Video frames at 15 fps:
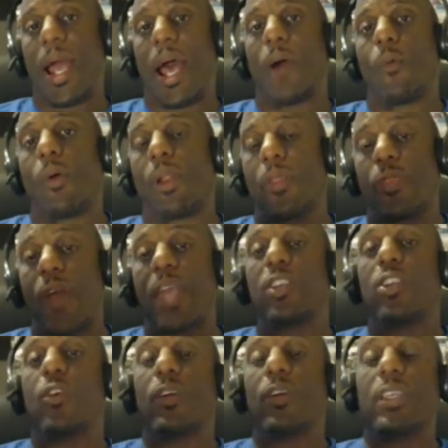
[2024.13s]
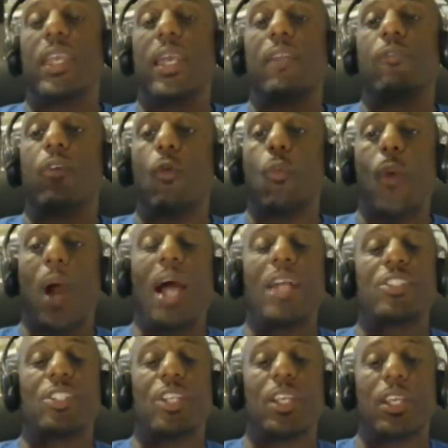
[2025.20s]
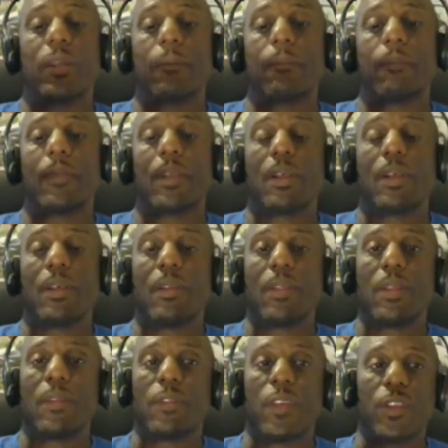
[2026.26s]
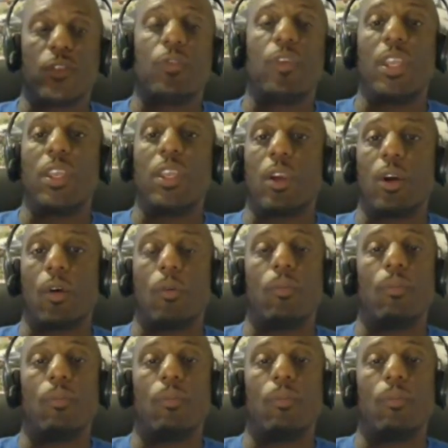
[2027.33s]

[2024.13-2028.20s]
I want to thank you again for watching this video